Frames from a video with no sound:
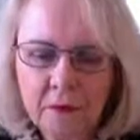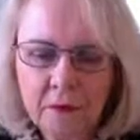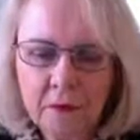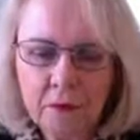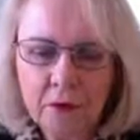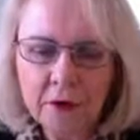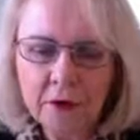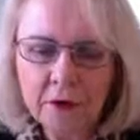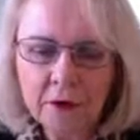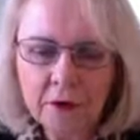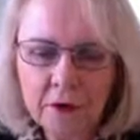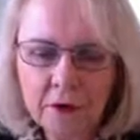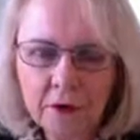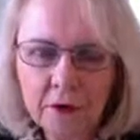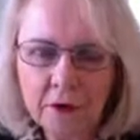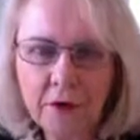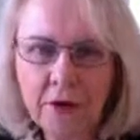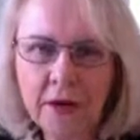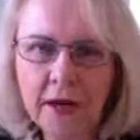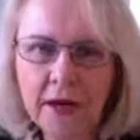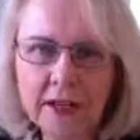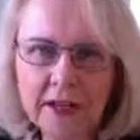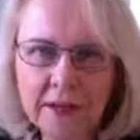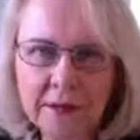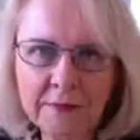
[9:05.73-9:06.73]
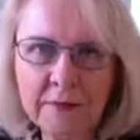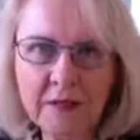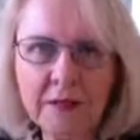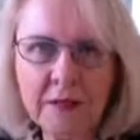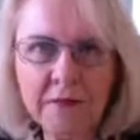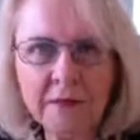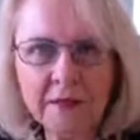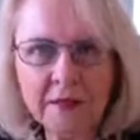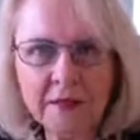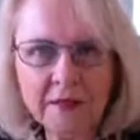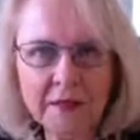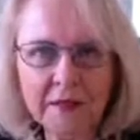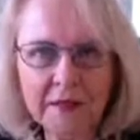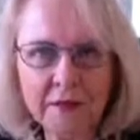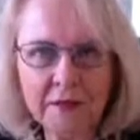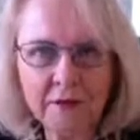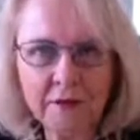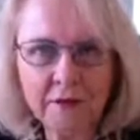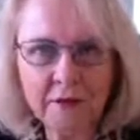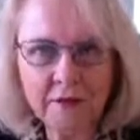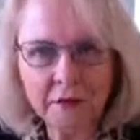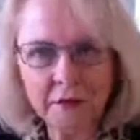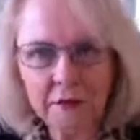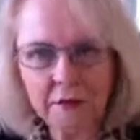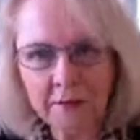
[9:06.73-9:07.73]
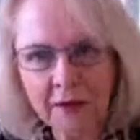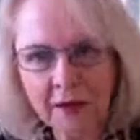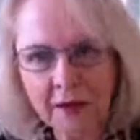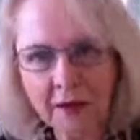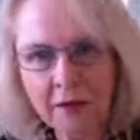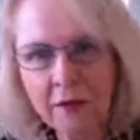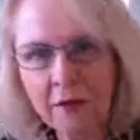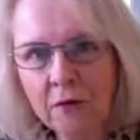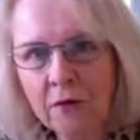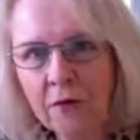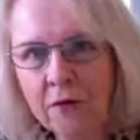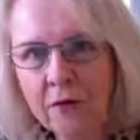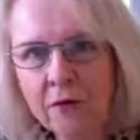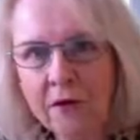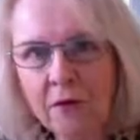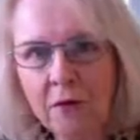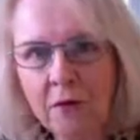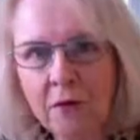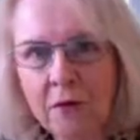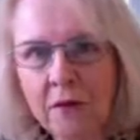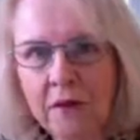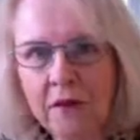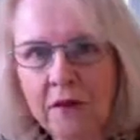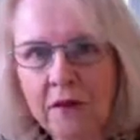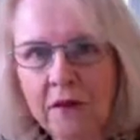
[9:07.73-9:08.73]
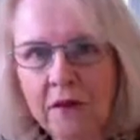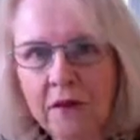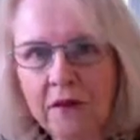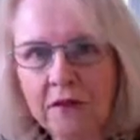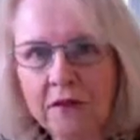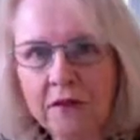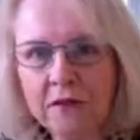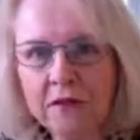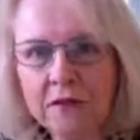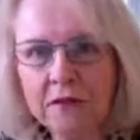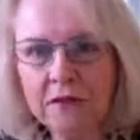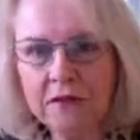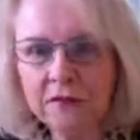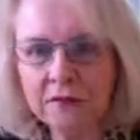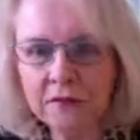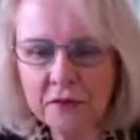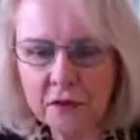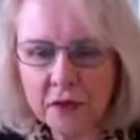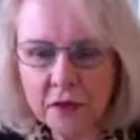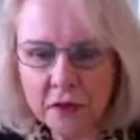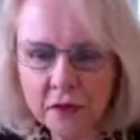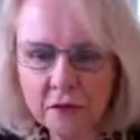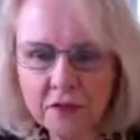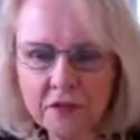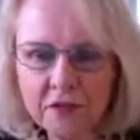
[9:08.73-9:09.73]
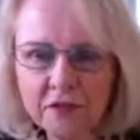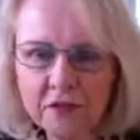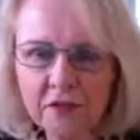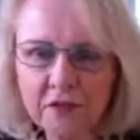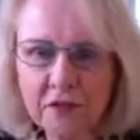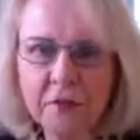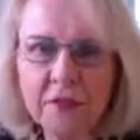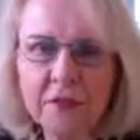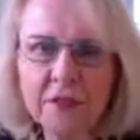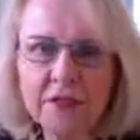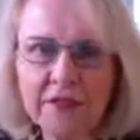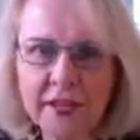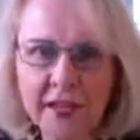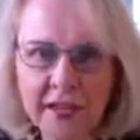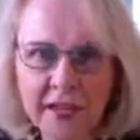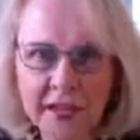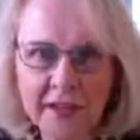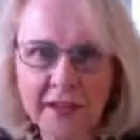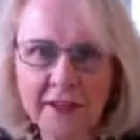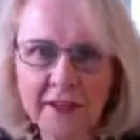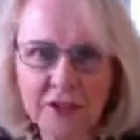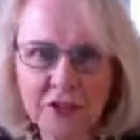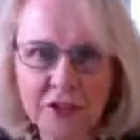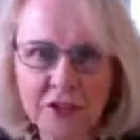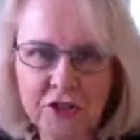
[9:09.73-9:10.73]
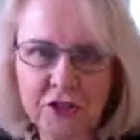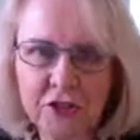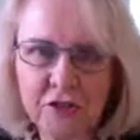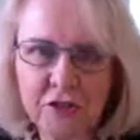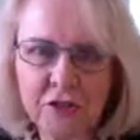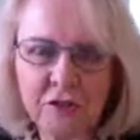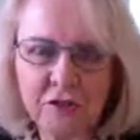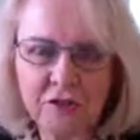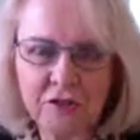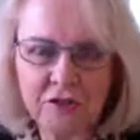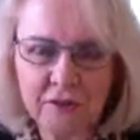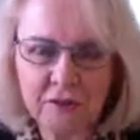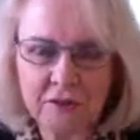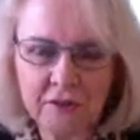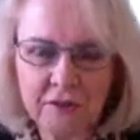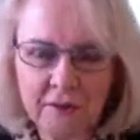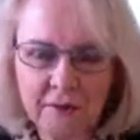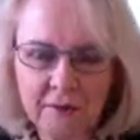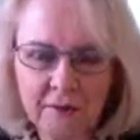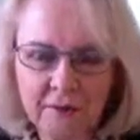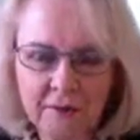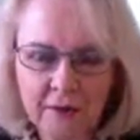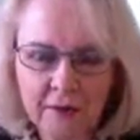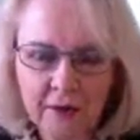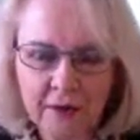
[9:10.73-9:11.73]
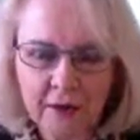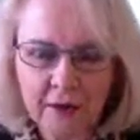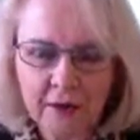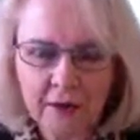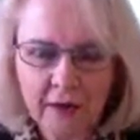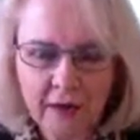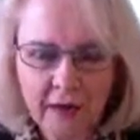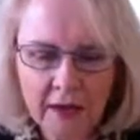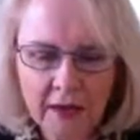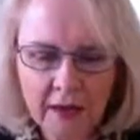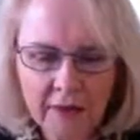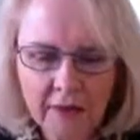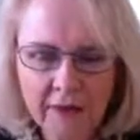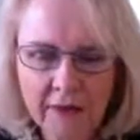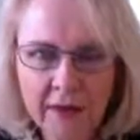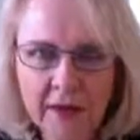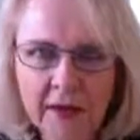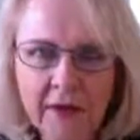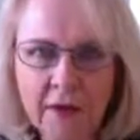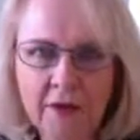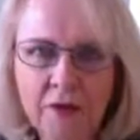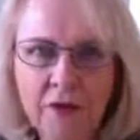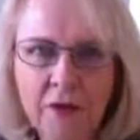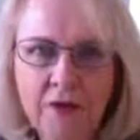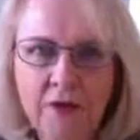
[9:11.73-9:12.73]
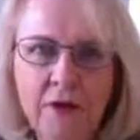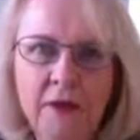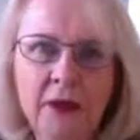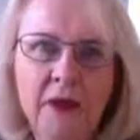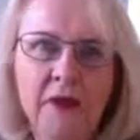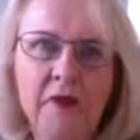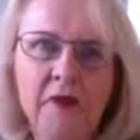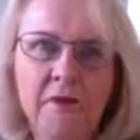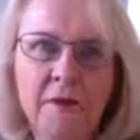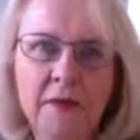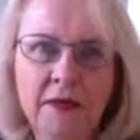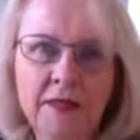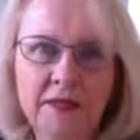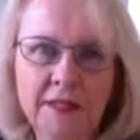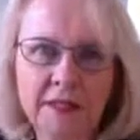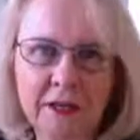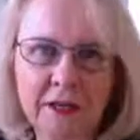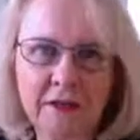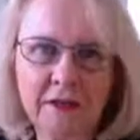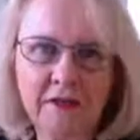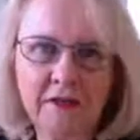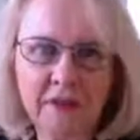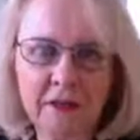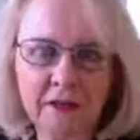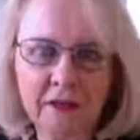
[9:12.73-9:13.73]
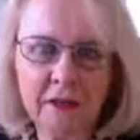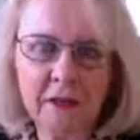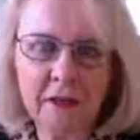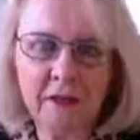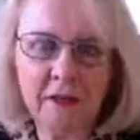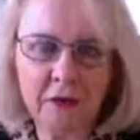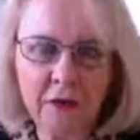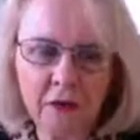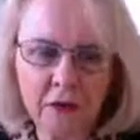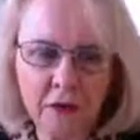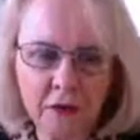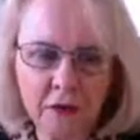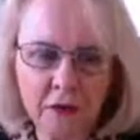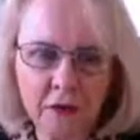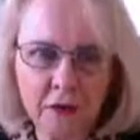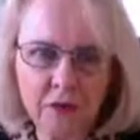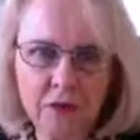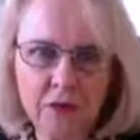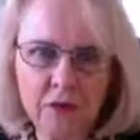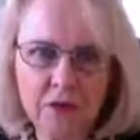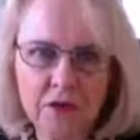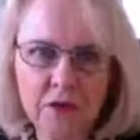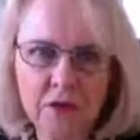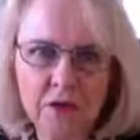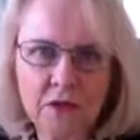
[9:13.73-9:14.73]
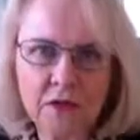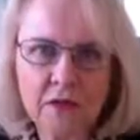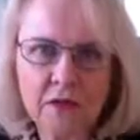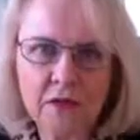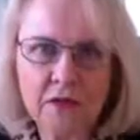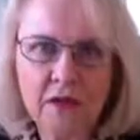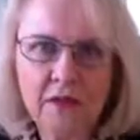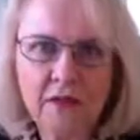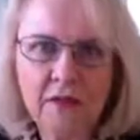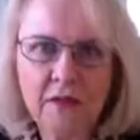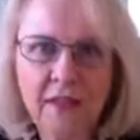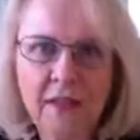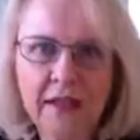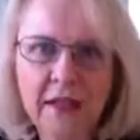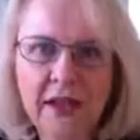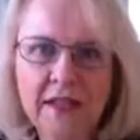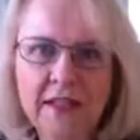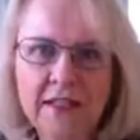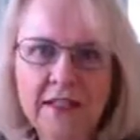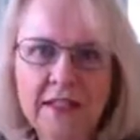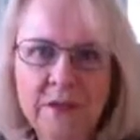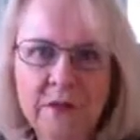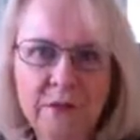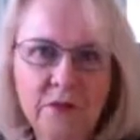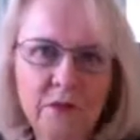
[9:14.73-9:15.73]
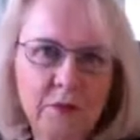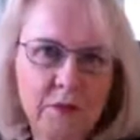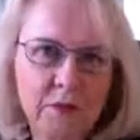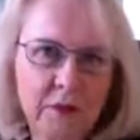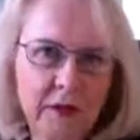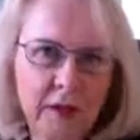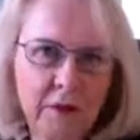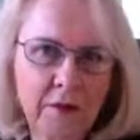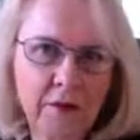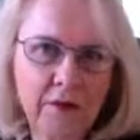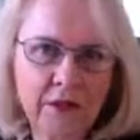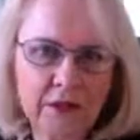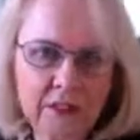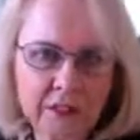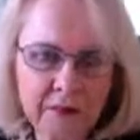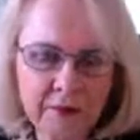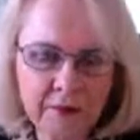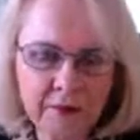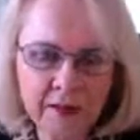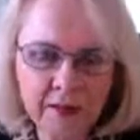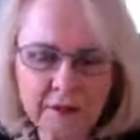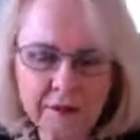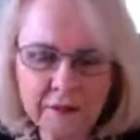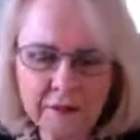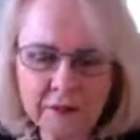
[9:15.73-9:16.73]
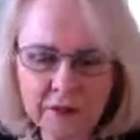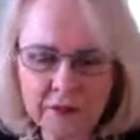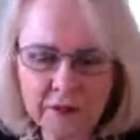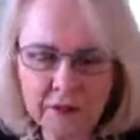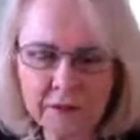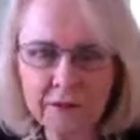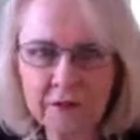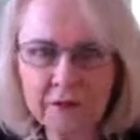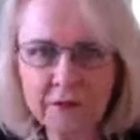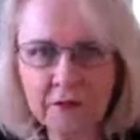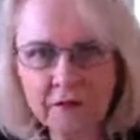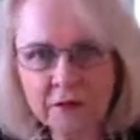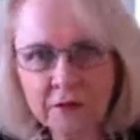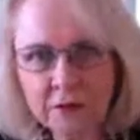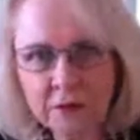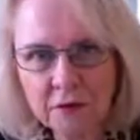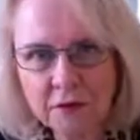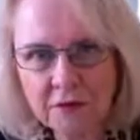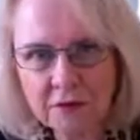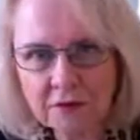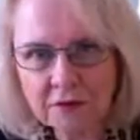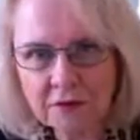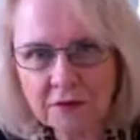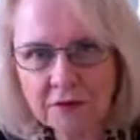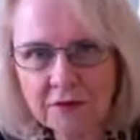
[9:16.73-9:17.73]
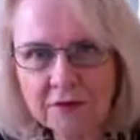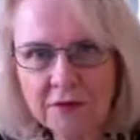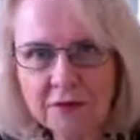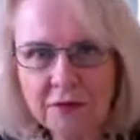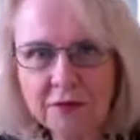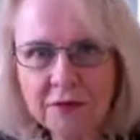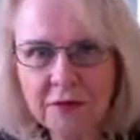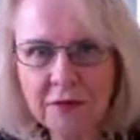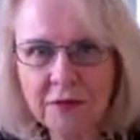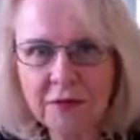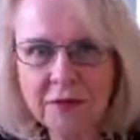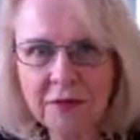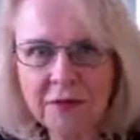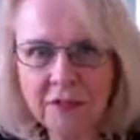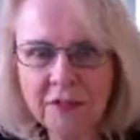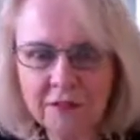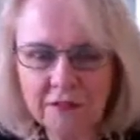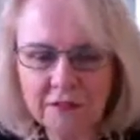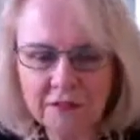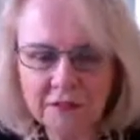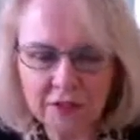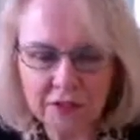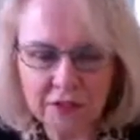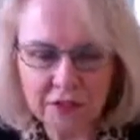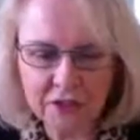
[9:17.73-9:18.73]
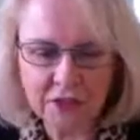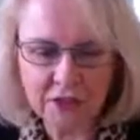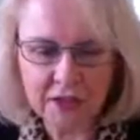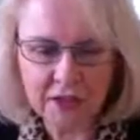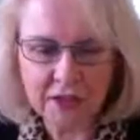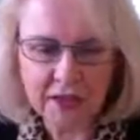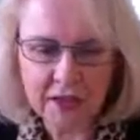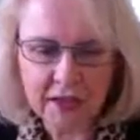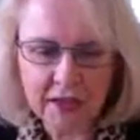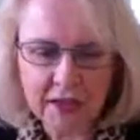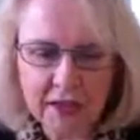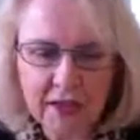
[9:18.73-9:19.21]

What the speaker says: what in her eyes made me a hero, by owning all of the levels of development I had achieved, if I could ground myself in those, that's the woman I would expect me to be for the rest of this weekend of teaching.